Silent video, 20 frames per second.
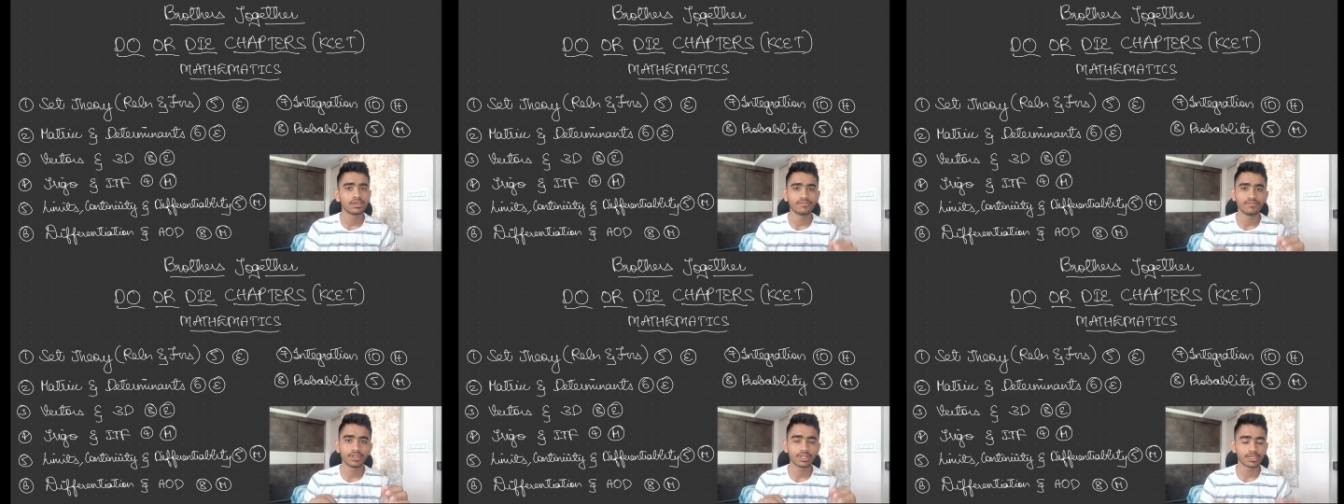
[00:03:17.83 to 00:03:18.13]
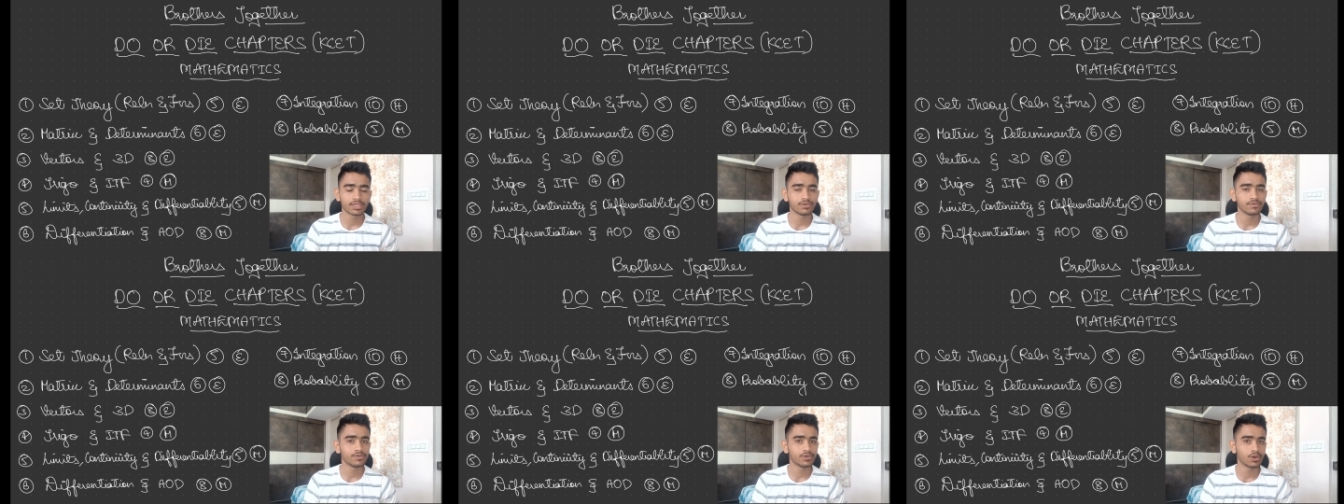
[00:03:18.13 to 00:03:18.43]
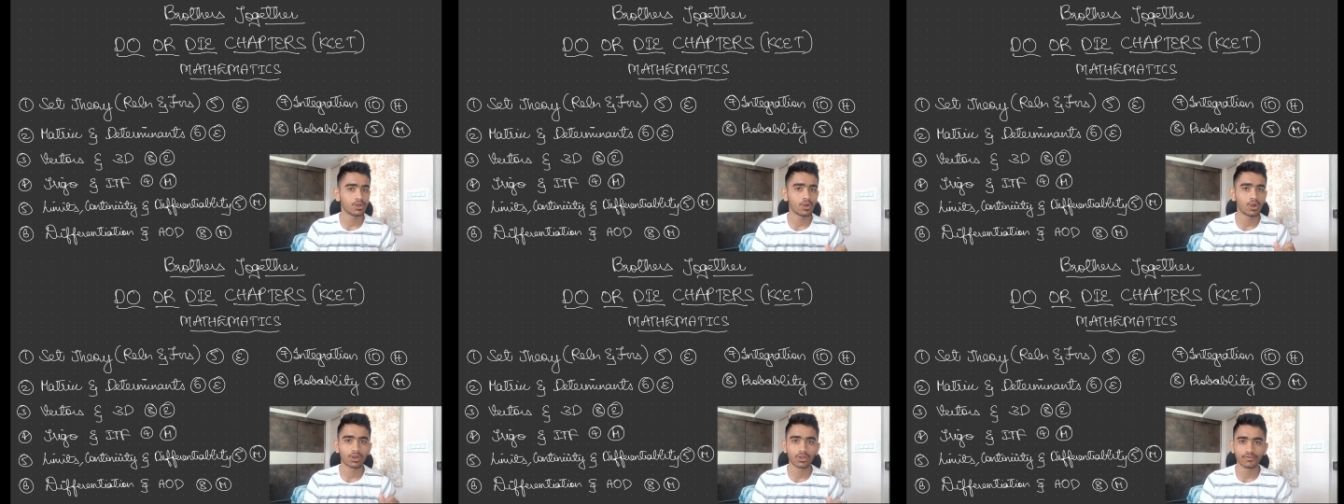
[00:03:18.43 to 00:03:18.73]
will give
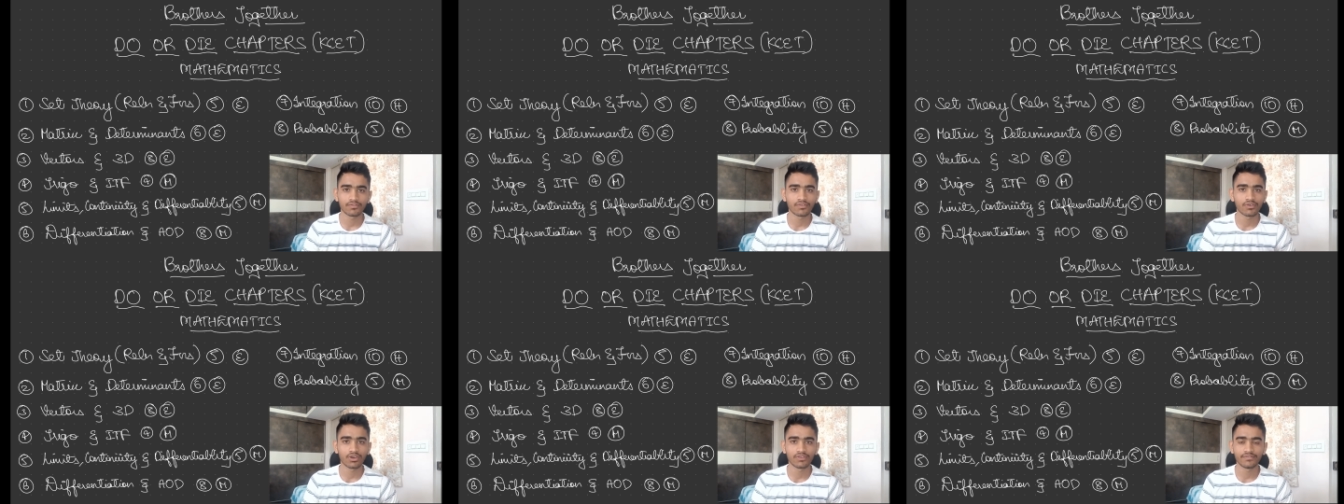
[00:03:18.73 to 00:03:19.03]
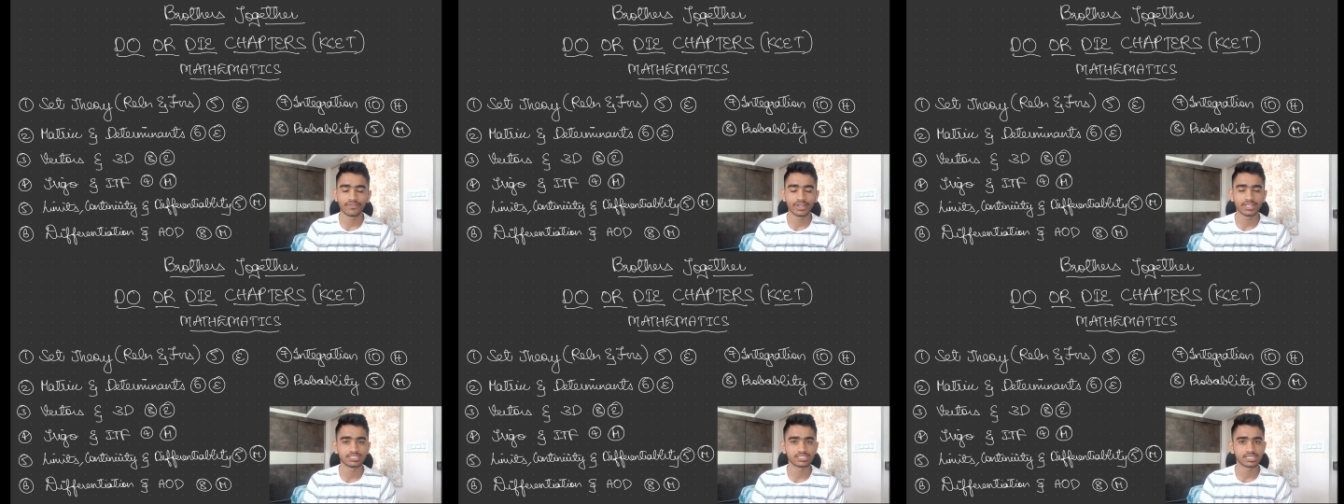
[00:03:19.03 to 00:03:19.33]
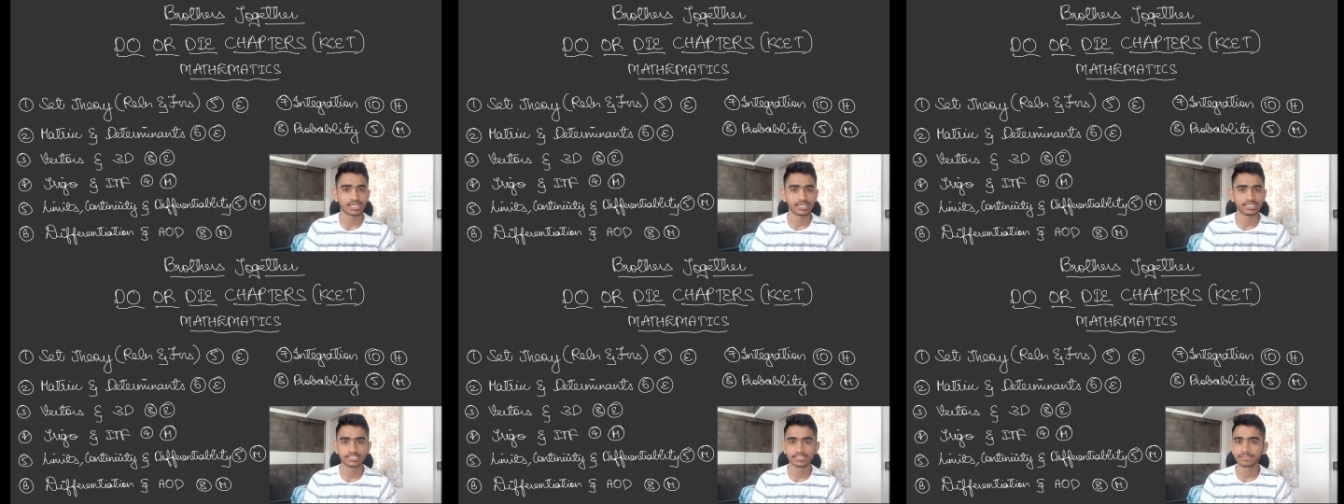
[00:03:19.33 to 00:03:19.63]
you a lot of confidence
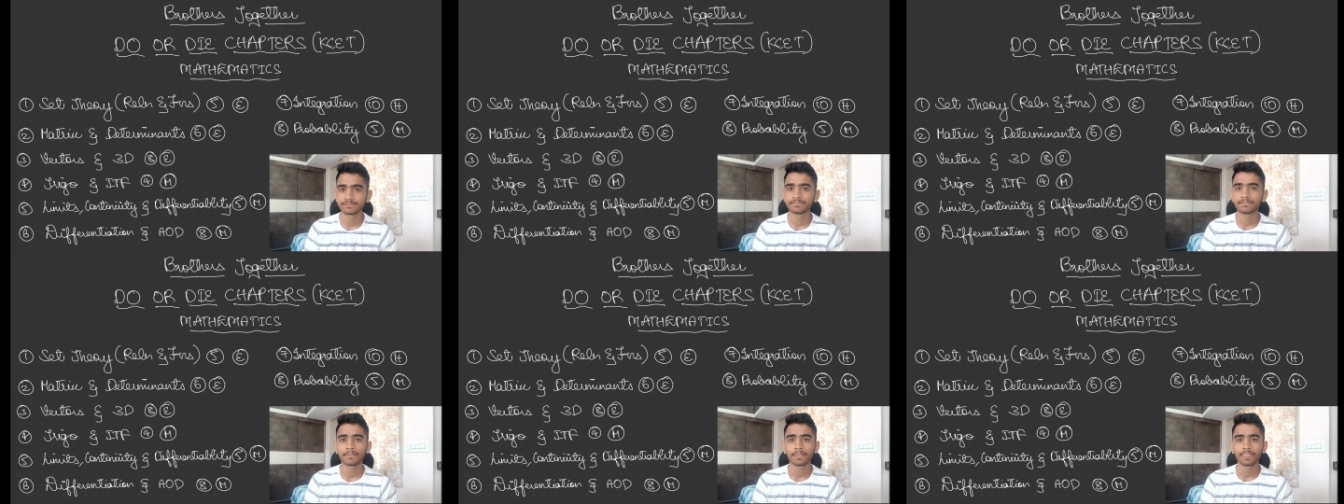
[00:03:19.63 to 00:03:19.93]
guys